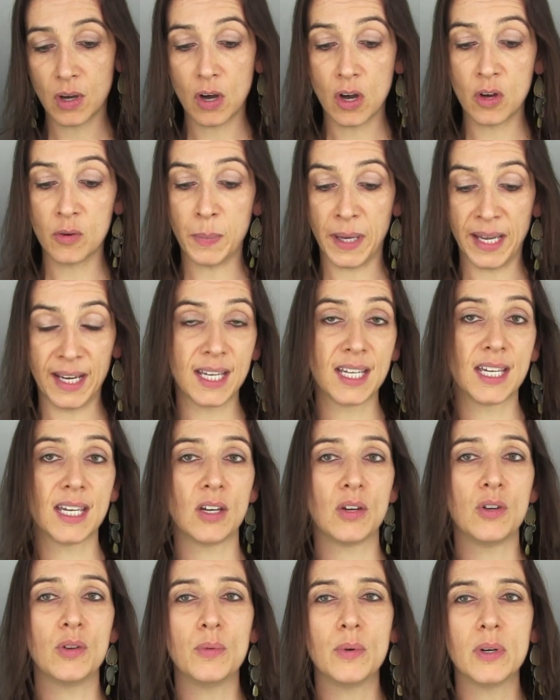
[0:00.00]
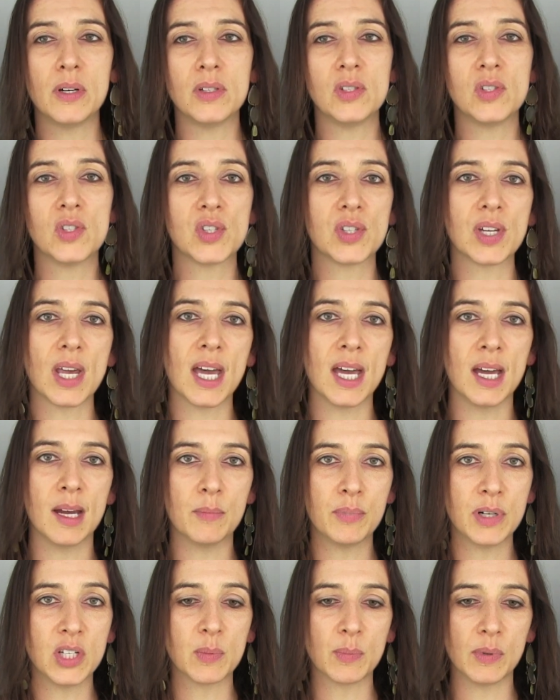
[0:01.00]
who was
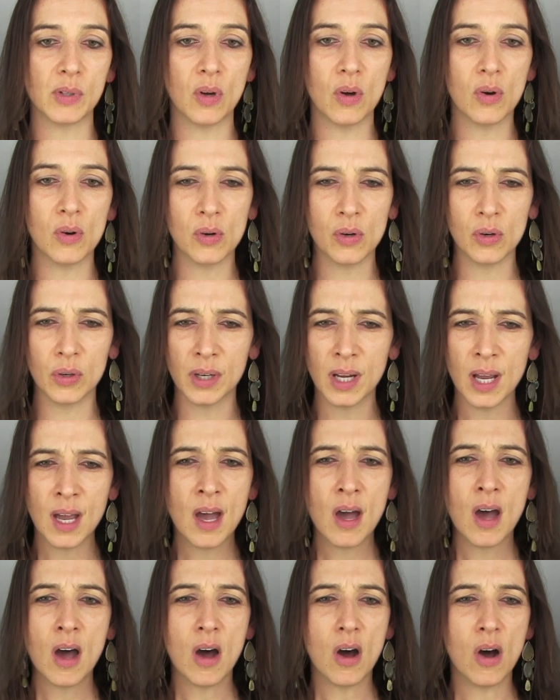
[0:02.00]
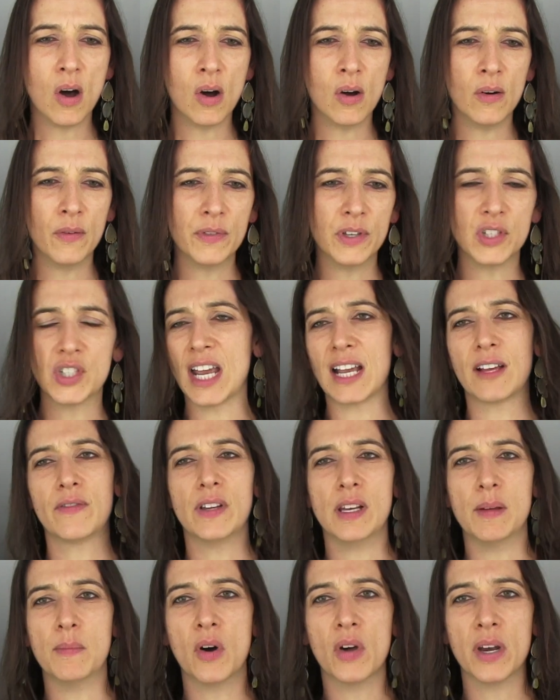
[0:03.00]
principal horn of the Czech
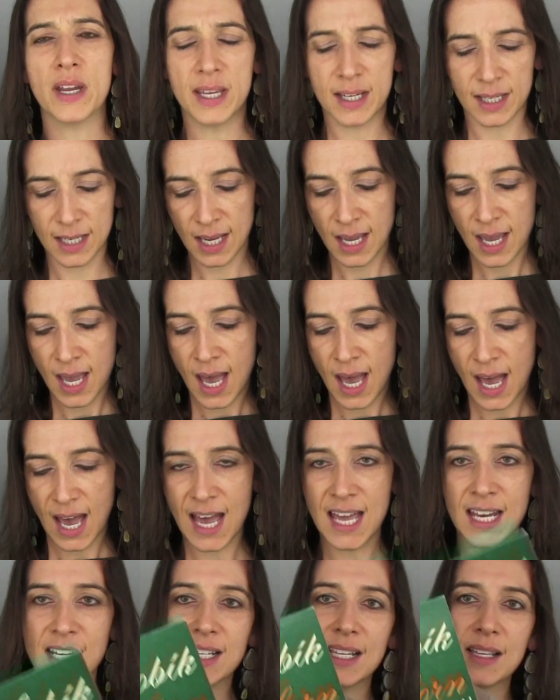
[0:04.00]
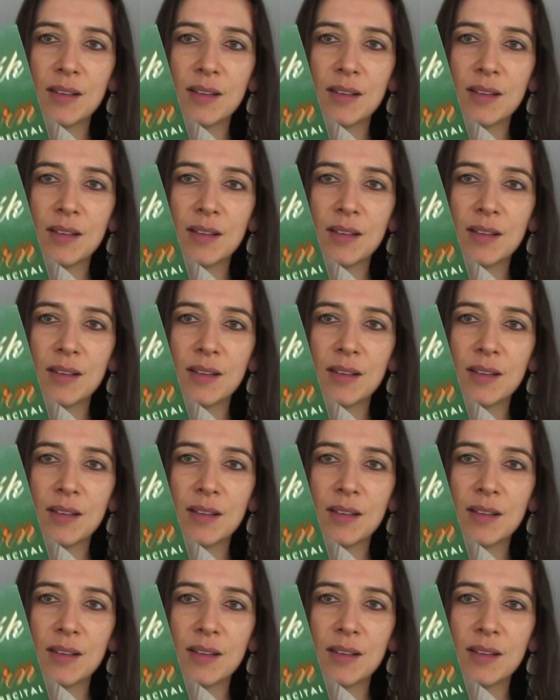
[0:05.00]
Philharmonic, and